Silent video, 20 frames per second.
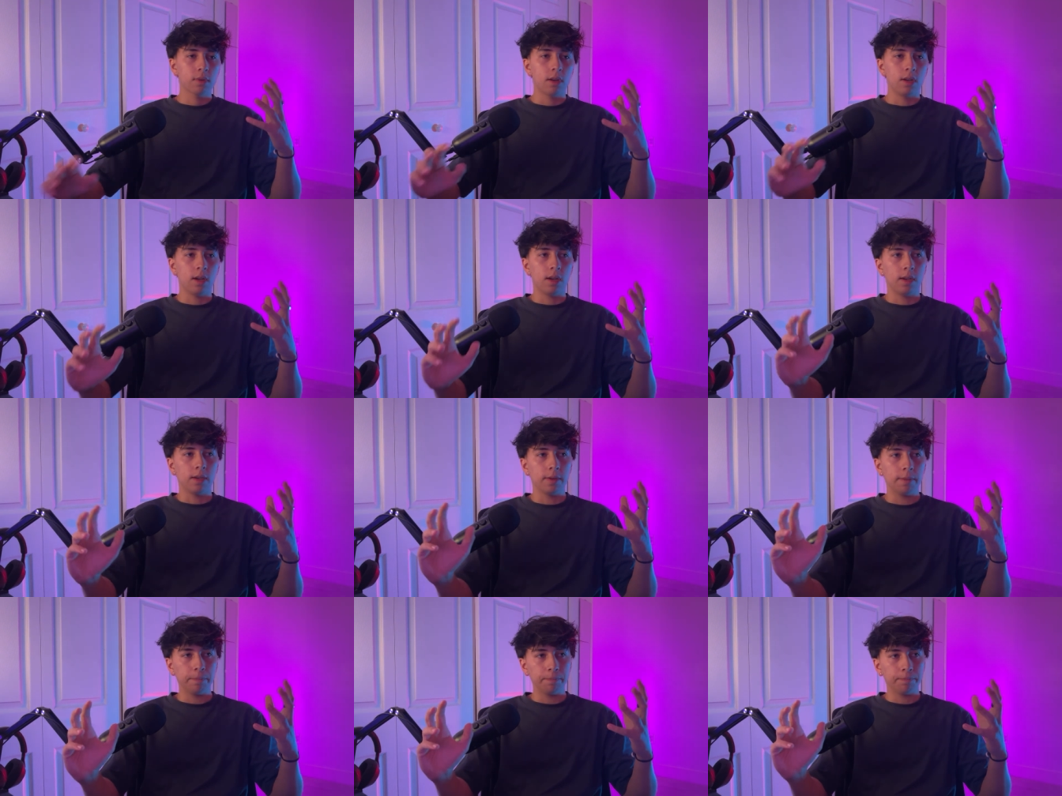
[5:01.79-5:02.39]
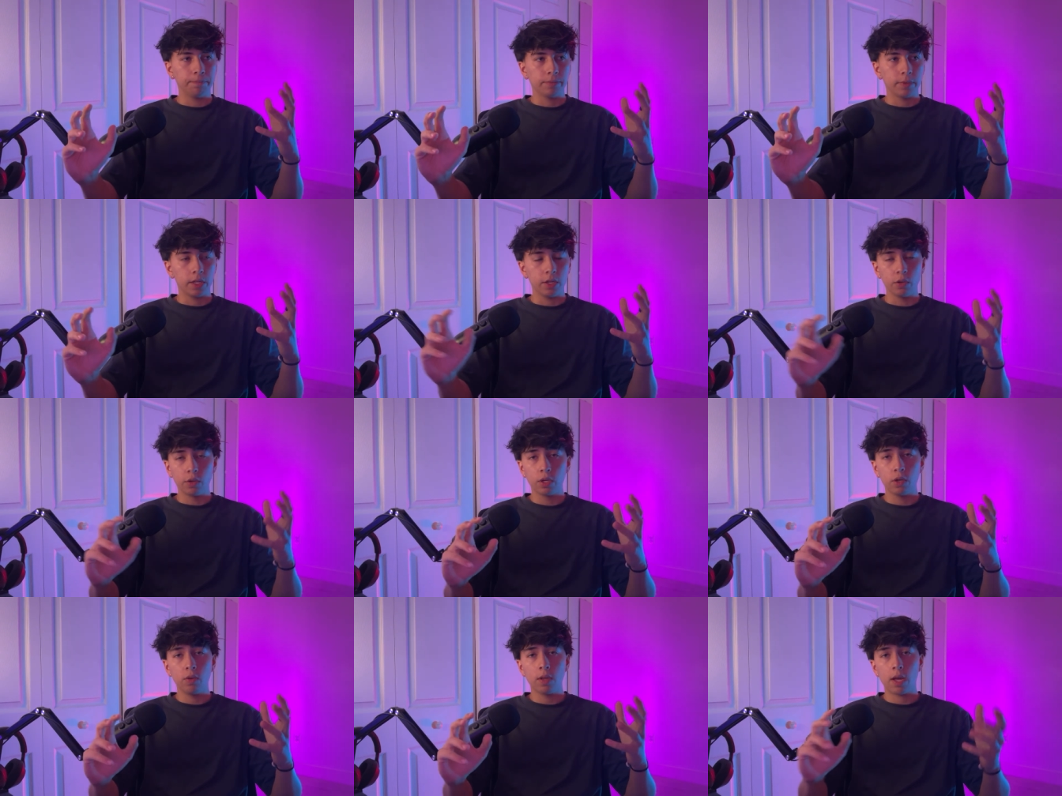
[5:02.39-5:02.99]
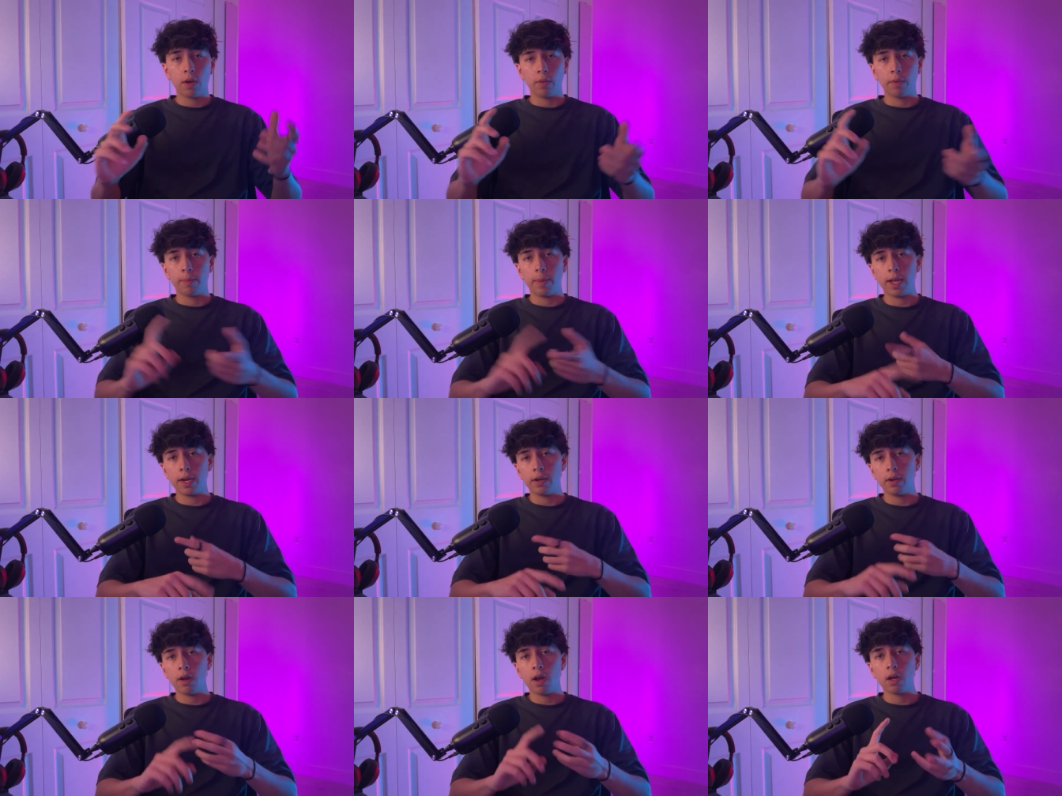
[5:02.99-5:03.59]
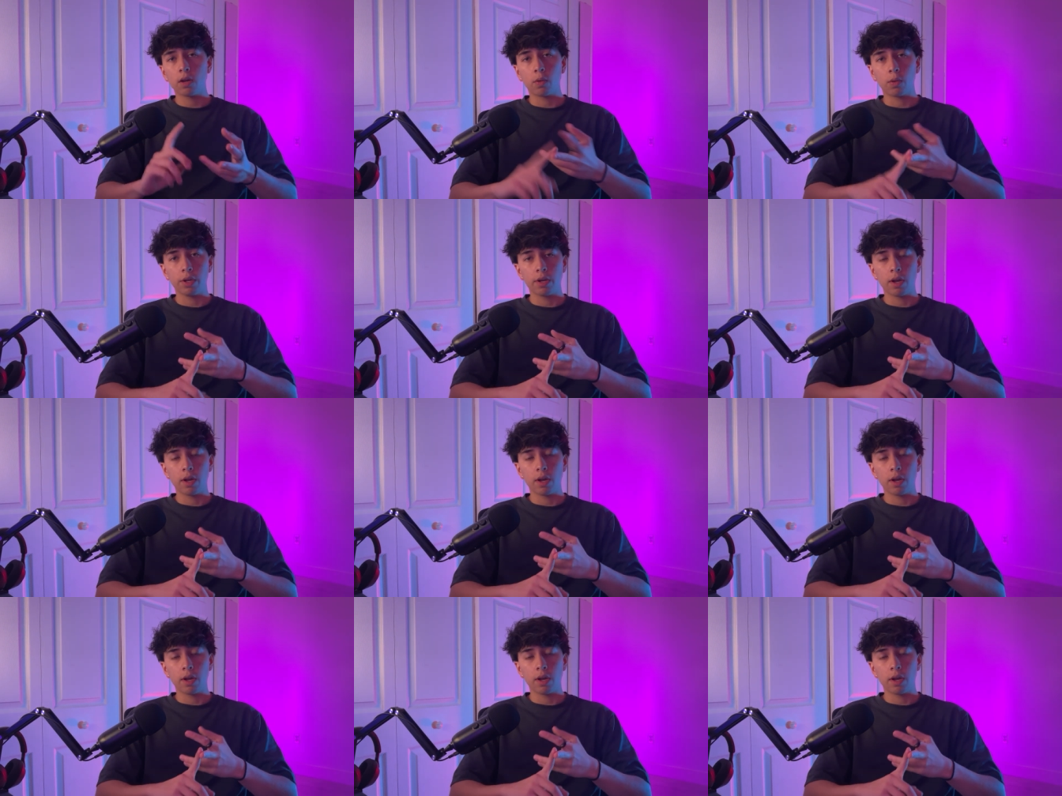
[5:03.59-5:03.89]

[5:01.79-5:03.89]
and you can do that with PandaDoc or